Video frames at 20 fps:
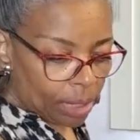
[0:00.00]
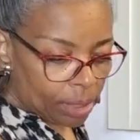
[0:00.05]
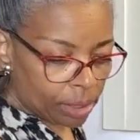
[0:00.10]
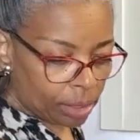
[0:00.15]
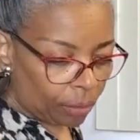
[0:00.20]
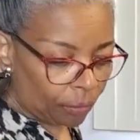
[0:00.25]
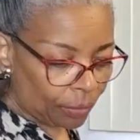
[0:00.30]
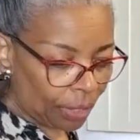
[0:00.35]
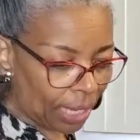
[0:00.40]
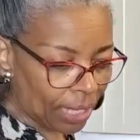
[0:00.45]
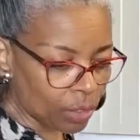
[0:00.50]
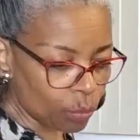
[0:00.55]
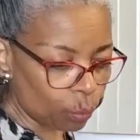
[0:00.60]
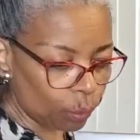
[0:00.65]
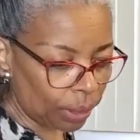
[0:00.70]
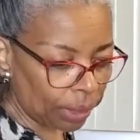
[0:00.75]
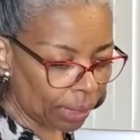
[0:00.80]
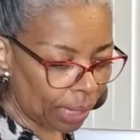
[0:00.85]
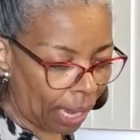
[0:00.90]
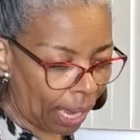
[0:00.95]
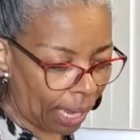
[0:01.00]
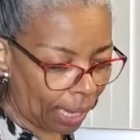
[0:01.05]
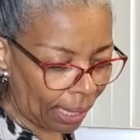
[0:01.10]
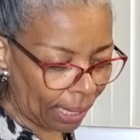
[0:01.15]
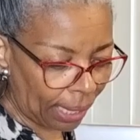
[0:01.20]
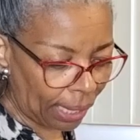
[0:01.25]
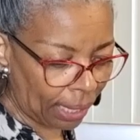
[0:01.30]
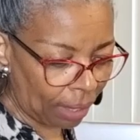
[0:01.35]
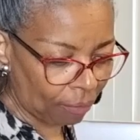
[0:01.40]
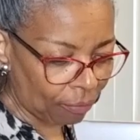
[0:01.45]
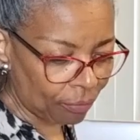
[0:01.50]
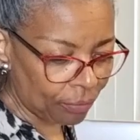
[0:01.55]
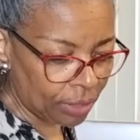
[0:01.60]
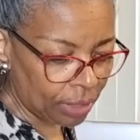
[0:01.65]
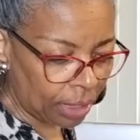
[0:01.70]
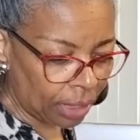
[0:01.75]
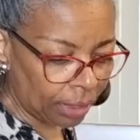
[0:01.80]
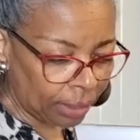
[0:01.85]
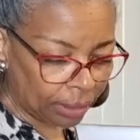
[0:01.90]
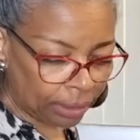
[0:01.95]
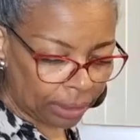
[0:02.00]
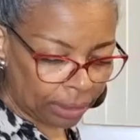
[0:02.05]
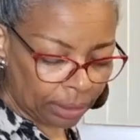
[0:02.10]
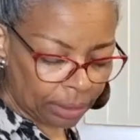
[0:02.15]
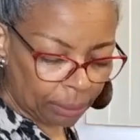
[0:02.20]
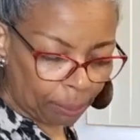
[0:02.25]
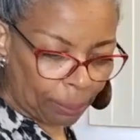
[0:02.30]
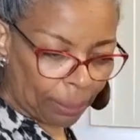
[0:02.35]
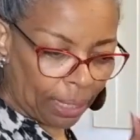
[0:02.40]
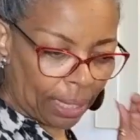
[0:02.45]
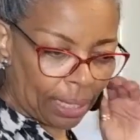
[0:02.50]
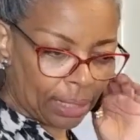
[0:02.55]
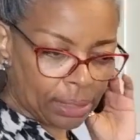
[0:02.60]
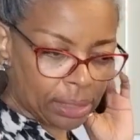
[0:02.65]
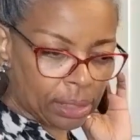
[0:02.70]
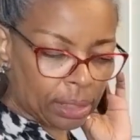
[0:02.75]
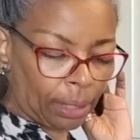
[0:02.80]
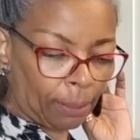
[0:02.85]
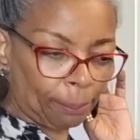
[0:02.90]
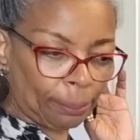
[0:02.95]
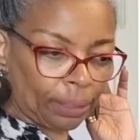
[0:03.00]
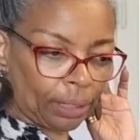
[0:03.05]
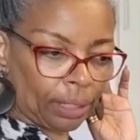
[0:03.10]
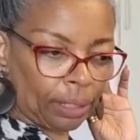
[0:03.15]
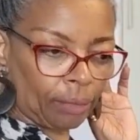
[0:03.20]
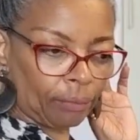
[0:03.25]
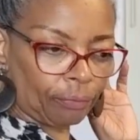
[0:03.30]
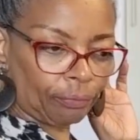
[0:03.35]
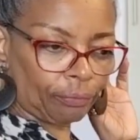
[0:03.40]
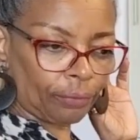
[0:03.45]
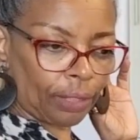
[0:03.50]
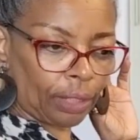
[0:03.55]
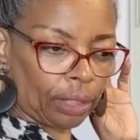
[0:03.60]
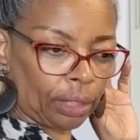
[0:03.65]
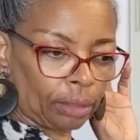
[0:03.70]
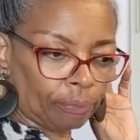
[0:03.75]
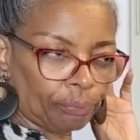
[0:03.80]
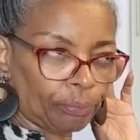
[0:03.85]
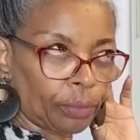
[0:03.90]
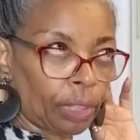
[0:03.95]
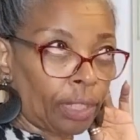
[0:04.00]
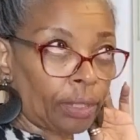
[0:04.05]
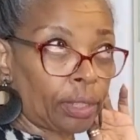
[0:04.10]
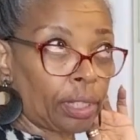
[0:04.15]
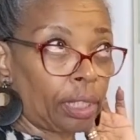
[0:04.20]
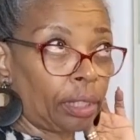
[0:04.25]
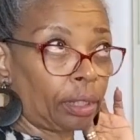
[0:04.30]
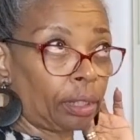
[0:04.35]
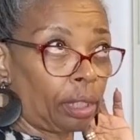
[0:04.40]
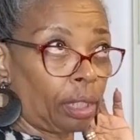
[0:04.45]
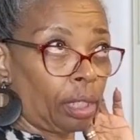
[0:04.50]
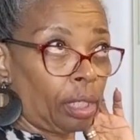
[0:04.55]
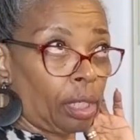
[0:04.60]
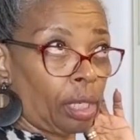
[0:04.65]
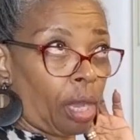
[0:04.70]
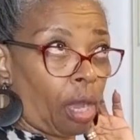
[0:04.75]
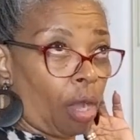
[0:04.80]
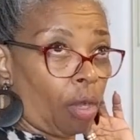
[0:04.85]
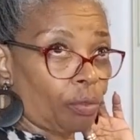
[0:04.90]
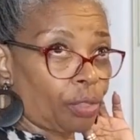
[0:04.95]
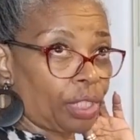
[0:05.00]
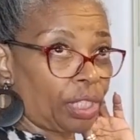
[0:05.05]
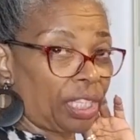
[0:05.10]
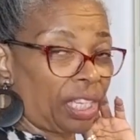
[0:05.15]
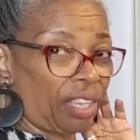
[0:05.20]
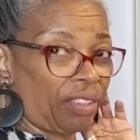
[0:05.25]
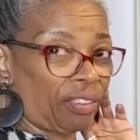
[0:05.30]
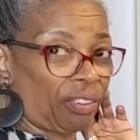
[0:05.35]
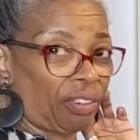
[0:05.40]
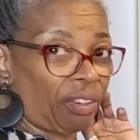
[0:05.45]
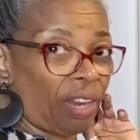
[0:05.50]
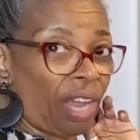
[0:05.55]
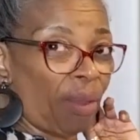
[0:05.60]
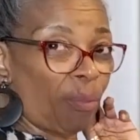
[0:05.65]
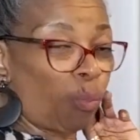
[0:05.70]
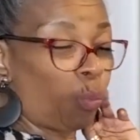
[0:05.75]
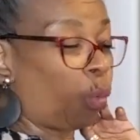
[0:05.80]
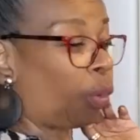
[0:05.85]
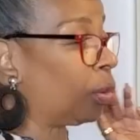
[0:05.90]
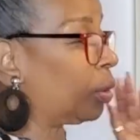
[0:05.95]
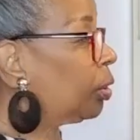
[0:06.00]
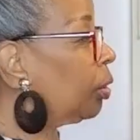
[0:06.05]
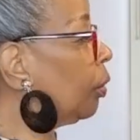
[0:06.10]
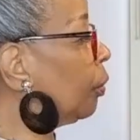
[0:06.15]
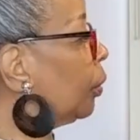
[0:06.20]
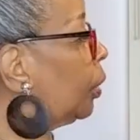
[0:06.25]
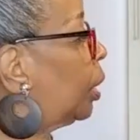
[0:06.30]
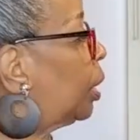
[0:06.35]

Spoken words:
So that's what I have done in the past couple of, I think altogether I've worked on